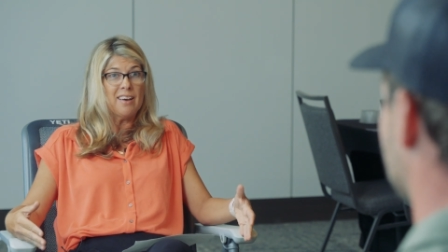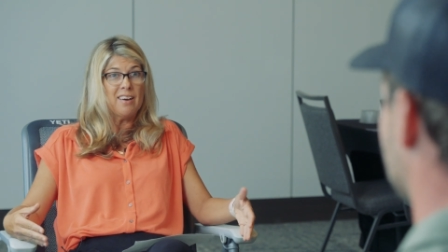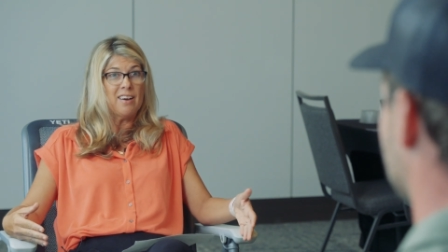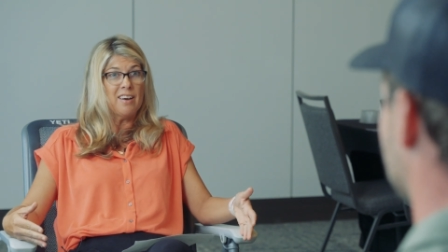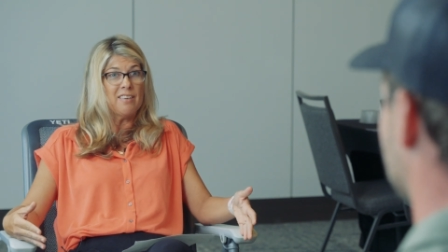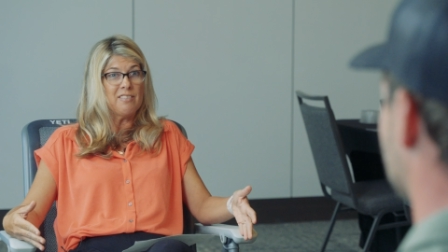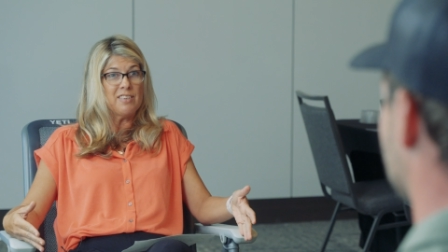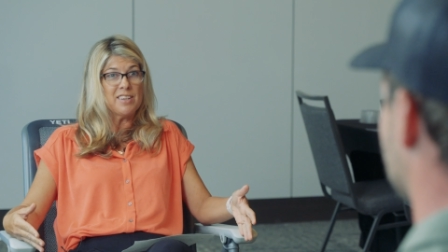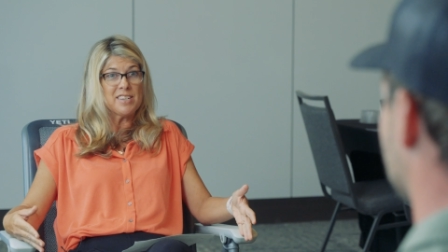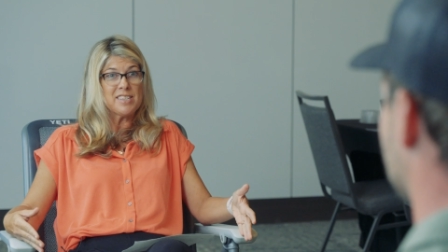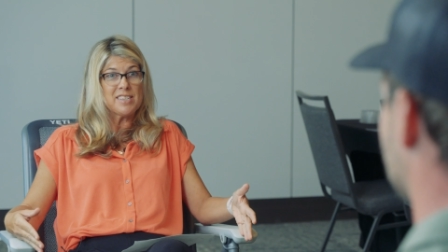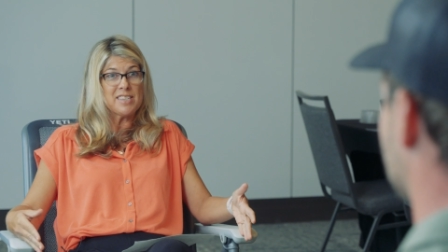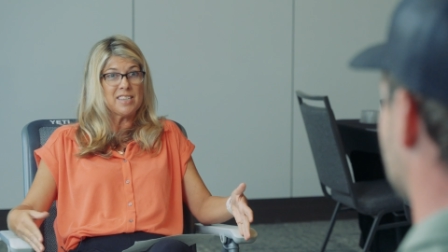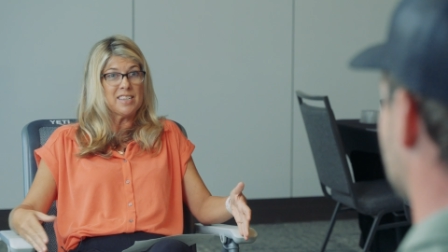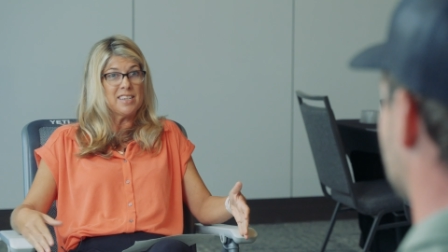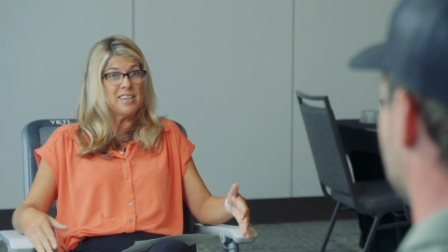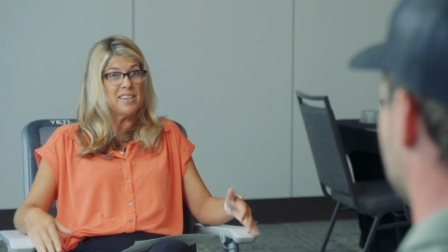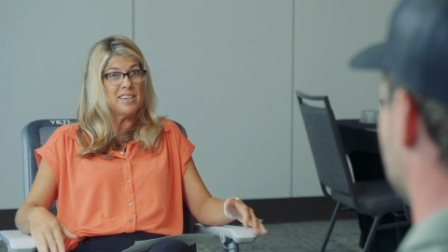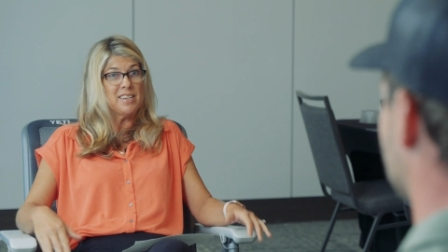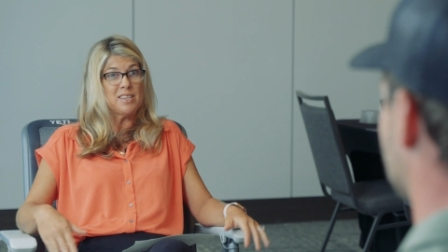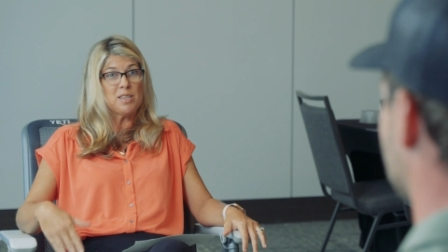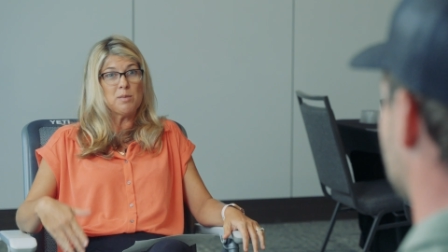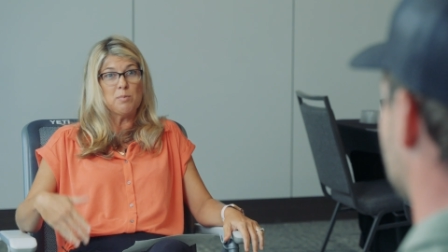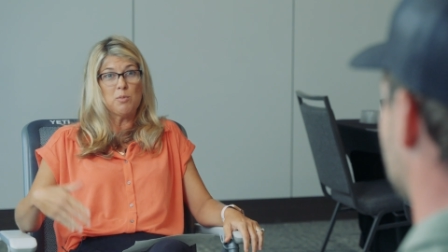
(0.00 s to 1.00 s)

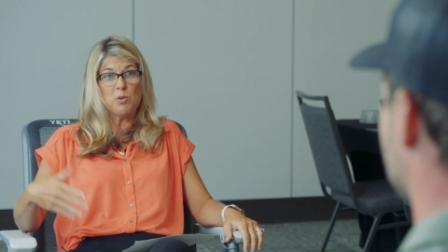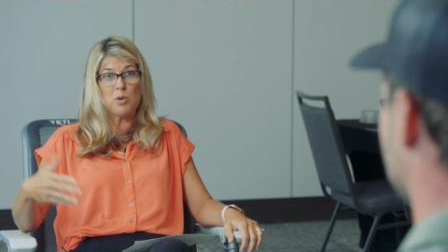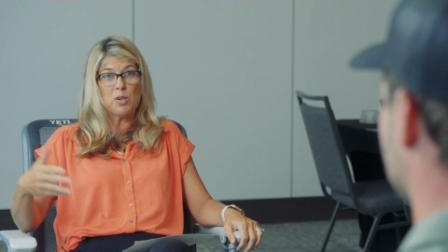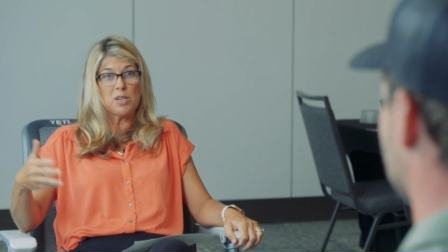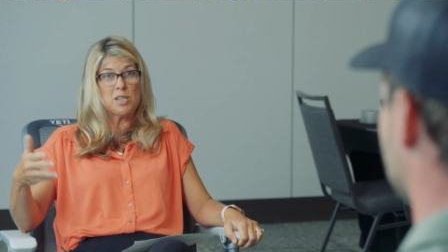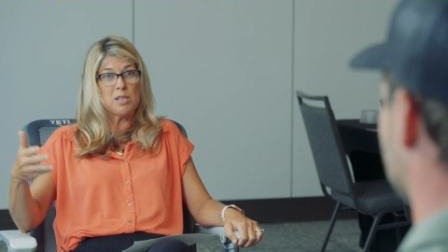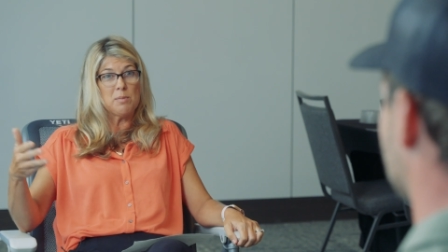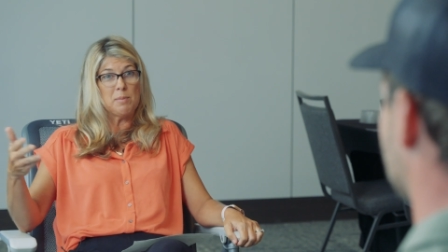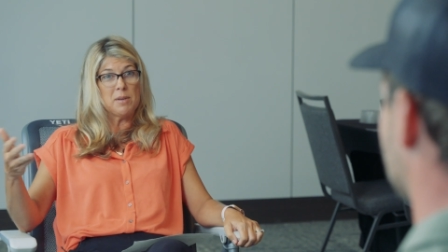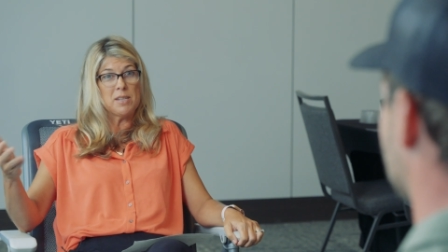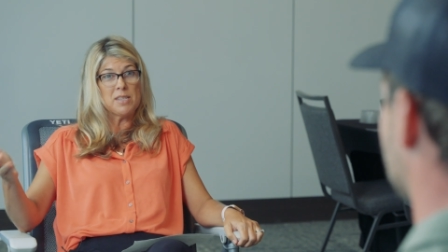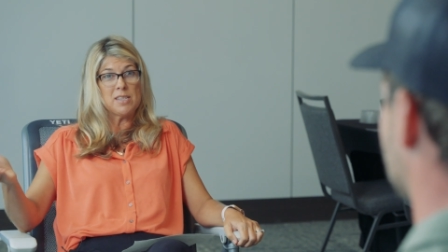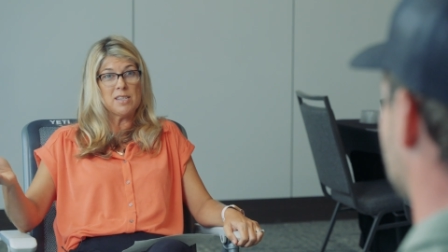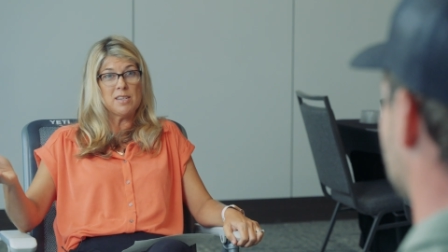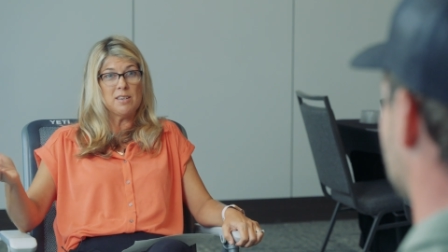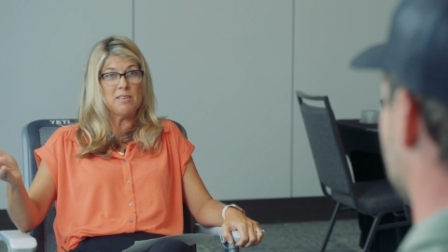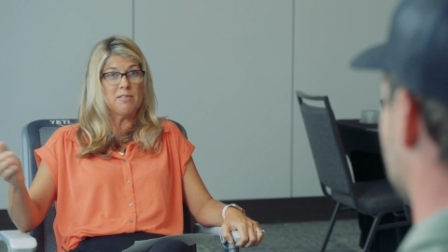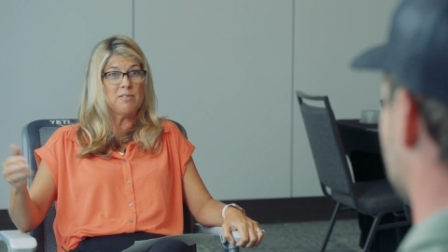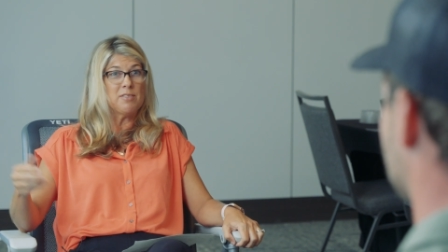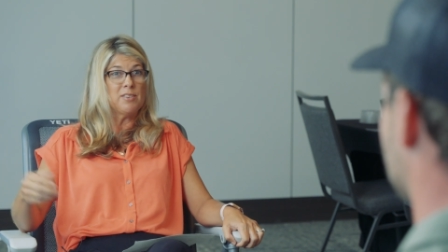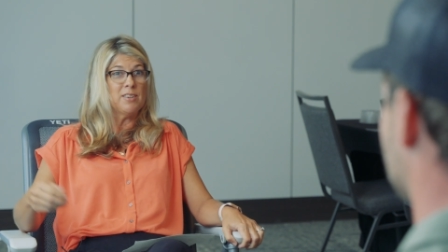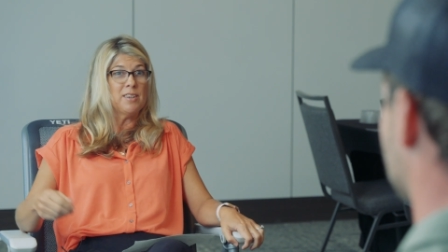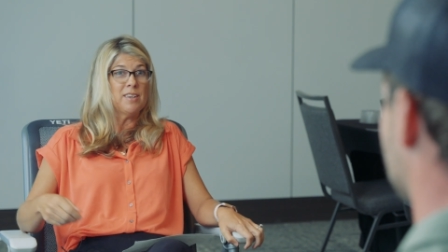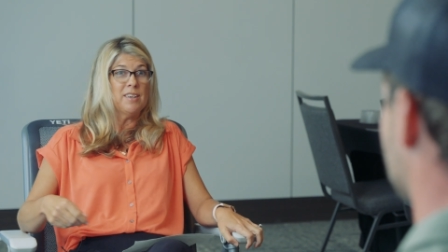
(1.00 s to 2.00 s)
obviously, it's more
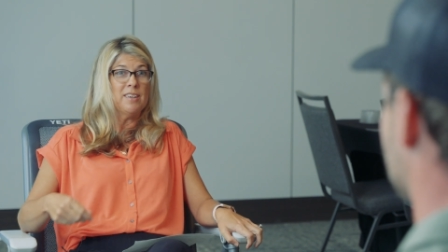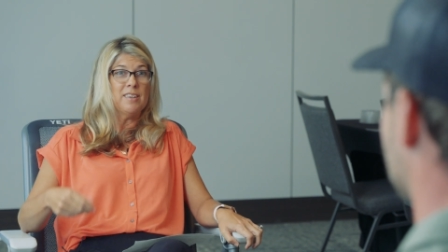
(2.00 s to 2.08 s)
expensive